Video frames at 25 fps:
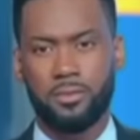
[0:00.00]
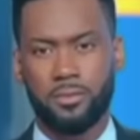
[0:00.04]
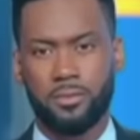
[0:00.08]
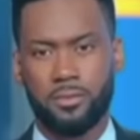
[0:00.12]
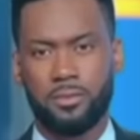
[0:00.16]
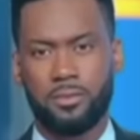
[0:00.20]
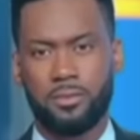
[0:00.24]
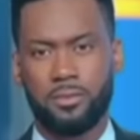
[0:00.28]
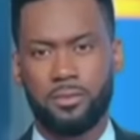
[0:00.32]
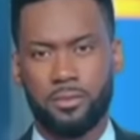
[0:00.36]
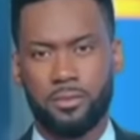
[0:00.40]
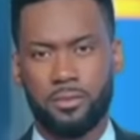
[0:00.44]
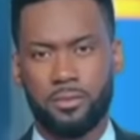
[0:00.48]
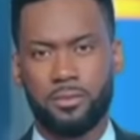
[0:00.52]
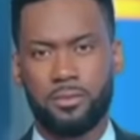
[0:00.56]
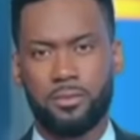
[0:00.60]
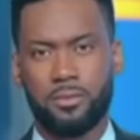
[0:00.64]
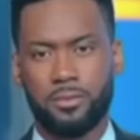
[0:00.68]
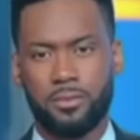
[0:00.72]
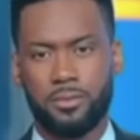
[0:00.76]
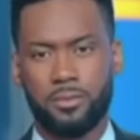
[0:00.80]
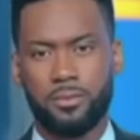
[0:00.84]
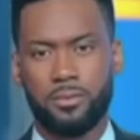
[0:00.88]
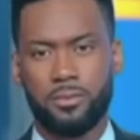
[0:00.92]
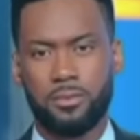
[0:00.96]

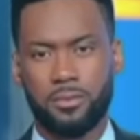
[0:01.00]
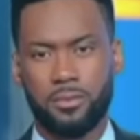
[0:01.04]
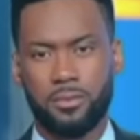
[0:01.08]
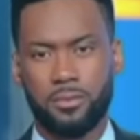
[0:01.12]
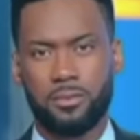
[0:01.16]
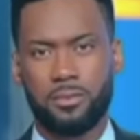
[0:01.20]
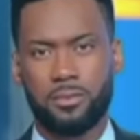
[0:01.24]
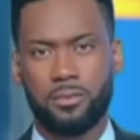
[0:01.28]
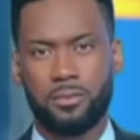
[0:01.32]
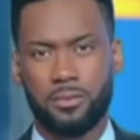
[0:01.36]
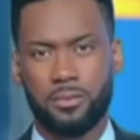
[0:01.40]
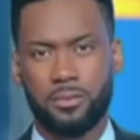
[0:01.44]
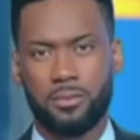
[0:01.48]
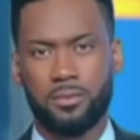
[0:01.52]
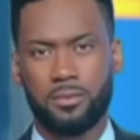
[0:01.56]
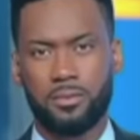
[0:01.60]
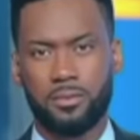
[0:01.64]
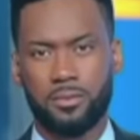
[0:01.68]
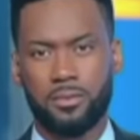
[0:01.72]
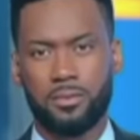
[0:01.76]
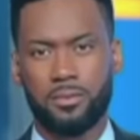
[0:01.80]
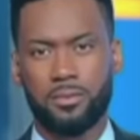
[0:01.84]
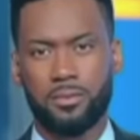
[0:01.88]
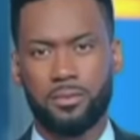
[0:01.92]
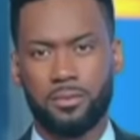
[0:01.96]

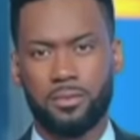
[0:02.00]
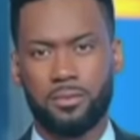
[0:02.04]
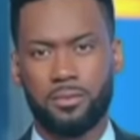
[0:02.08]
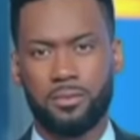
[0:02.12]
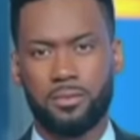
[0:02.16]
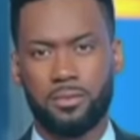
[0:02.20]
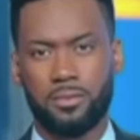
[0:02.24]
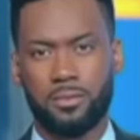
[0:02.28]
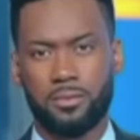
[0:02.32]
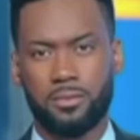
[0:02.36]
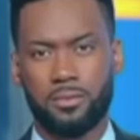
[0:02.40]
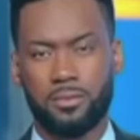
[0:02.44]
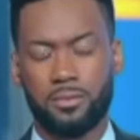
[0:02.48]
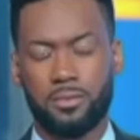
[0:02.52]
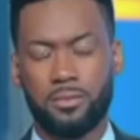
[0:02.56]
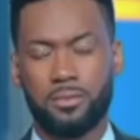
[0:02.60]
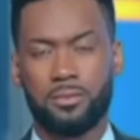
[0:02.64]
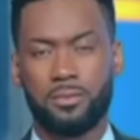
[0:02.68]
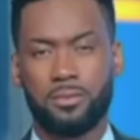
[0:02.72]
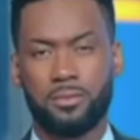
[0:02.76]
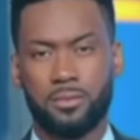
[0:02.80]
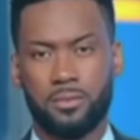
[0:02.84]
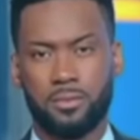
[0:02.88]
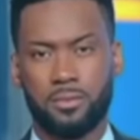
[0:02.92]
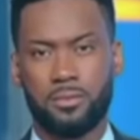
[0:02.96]

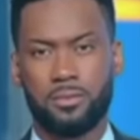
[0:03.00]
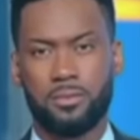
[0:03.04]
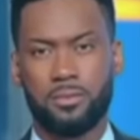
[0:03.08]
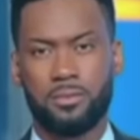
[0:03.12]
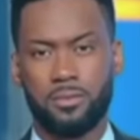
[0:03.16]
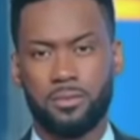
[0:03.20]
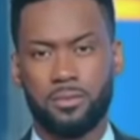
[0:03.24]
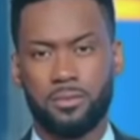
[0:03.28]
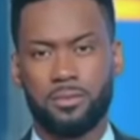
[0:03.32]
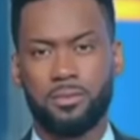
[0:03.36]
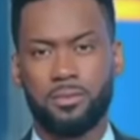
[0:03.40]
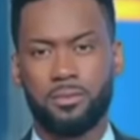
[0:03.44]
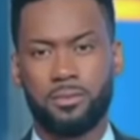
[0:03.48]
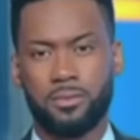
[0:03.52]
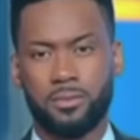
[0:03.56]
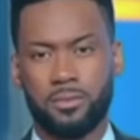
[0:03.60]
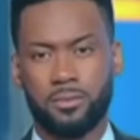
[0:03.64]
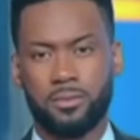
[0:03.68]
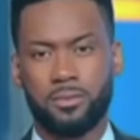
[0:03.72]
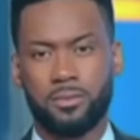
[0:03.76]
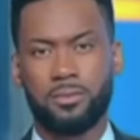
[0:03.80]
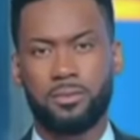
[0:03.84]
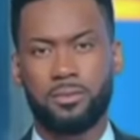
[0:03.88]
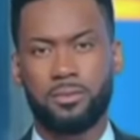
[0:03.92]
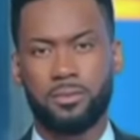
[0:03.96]

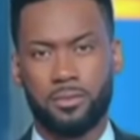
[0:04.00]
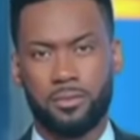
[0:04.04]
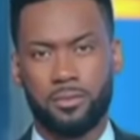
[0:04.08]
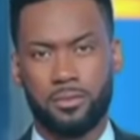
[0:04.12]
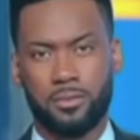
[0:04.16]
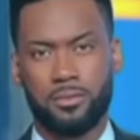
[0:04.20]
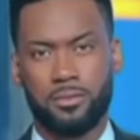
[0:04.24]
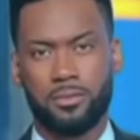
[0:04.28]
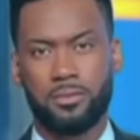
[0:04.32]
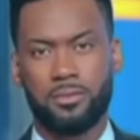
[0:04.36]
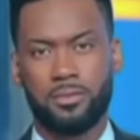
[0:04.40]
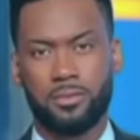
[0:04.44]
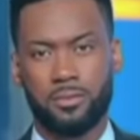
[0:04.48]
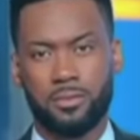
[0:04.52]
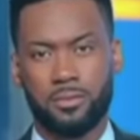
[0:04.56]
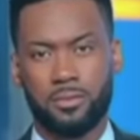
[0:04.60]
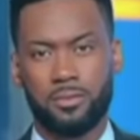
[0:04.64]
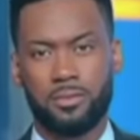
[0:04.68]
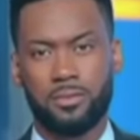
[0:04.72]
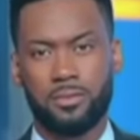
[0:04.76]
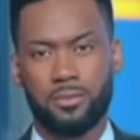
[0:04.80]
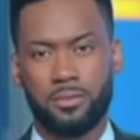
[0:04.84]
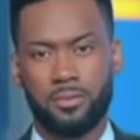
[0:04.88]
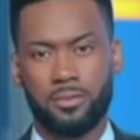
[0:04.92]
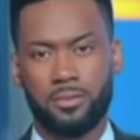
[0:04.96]

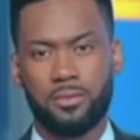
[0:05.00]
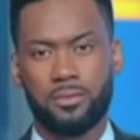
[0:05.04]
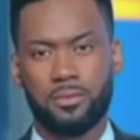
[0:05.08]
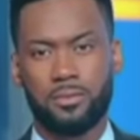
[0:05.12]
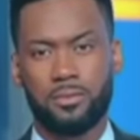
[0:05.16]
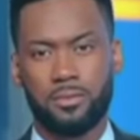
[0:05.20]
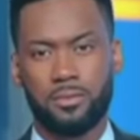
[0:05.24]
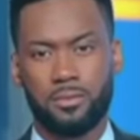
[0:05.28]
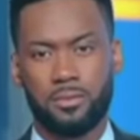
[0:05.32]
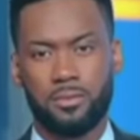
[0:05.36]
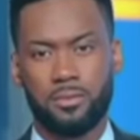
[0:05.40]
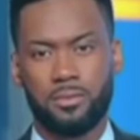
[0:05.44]
No words are spoken by the person on screen.